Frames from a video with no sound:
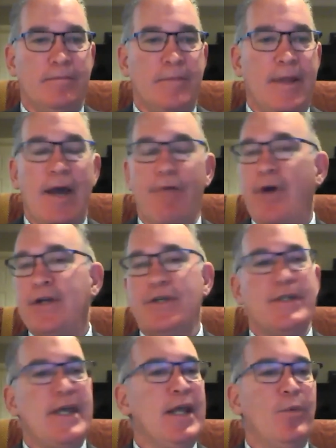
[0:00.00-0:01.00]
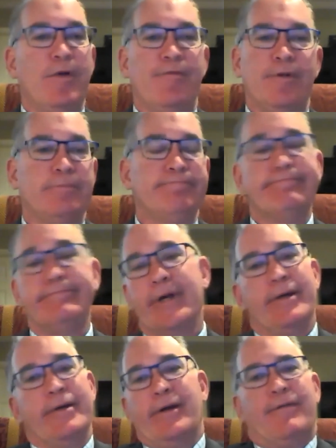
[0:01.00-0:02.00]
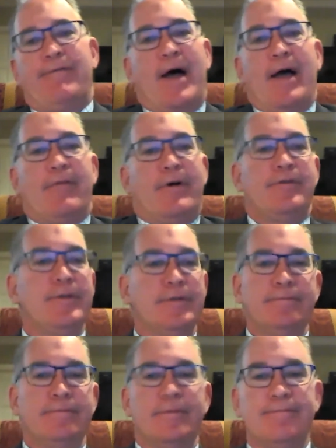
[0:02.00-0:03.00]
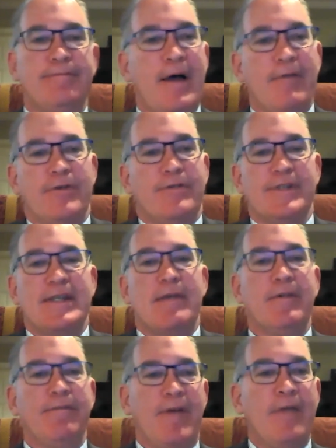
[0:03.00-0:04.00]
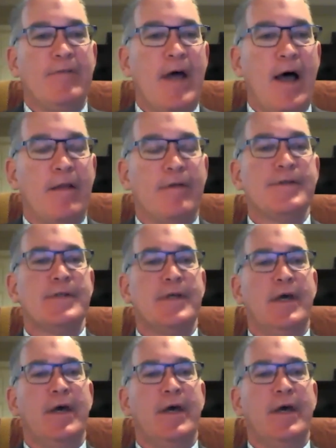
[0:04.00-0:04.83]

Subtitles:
And that ranges anywhere from $500 to $575,